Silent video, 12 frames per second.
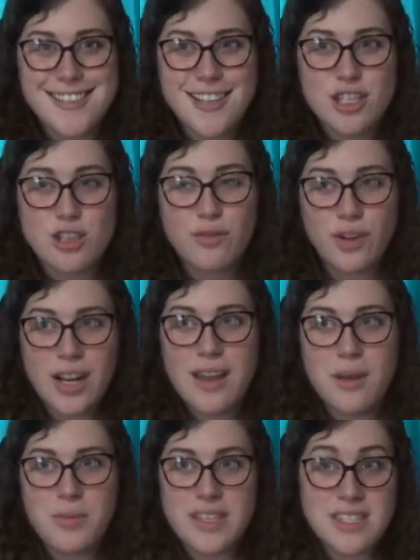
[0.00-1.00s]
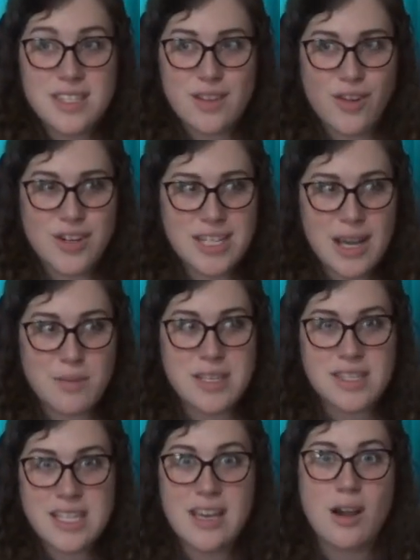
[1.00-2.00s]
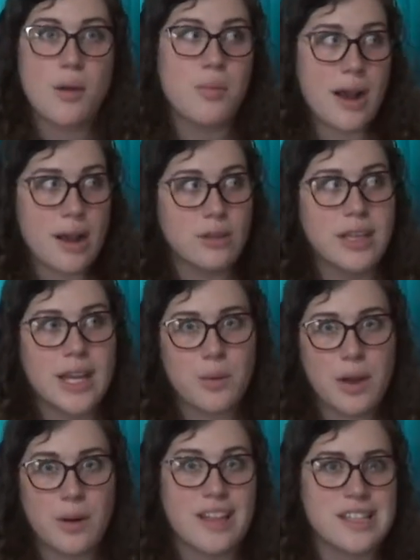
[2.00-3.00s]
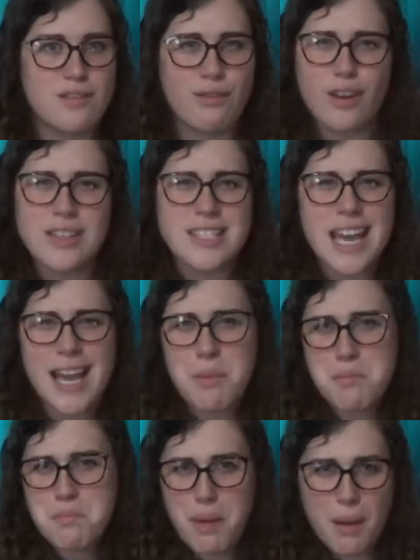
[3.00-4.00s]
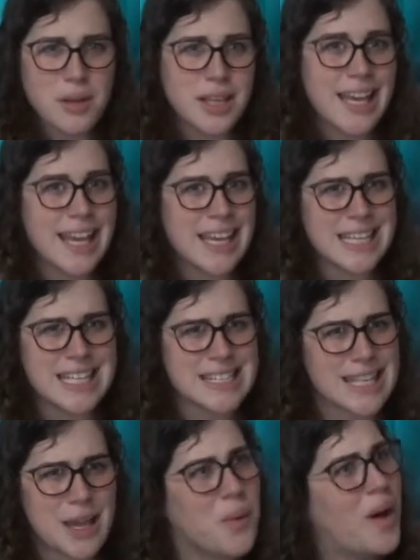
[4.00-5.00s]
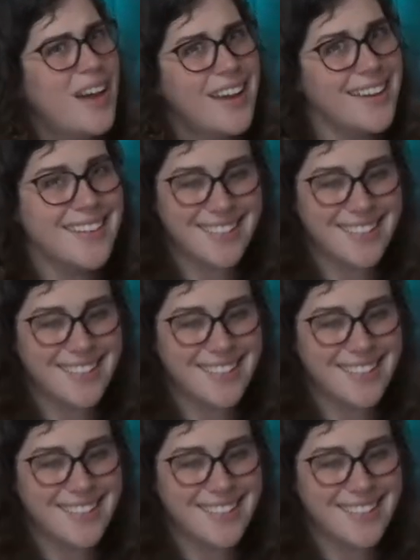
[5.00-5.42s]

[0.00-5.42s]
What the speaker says: So for him, this is the first time he's seeing a brown liquid that's fuzzing and bubbling, and he's like, what?